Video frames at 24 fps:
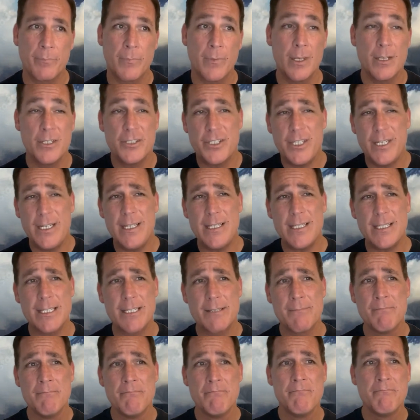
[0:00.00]
She's
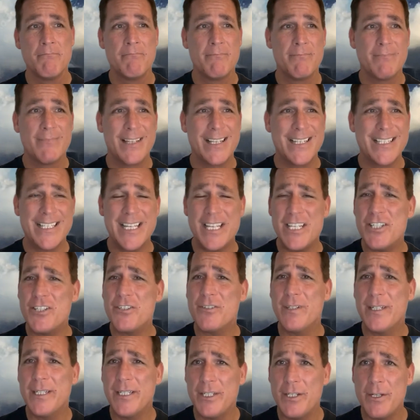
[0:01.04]

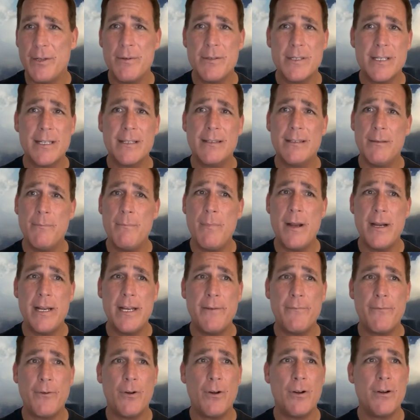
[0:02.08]
essentially using the money
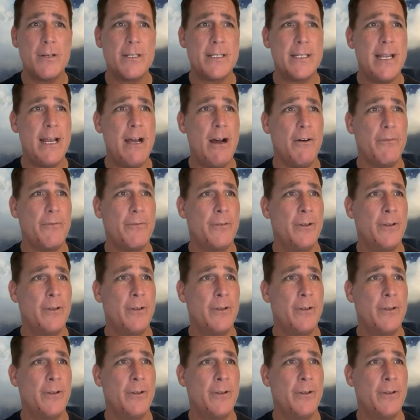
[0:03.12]
for herself.